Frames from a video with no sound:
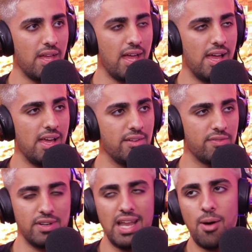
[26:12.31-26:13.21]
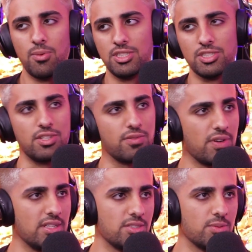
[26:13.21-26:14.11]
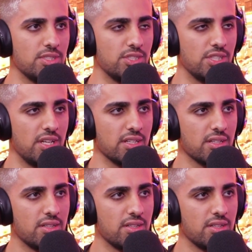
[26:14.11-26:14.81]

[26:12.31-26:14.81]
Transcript: And for now, we're just good friends, so we're just chilling.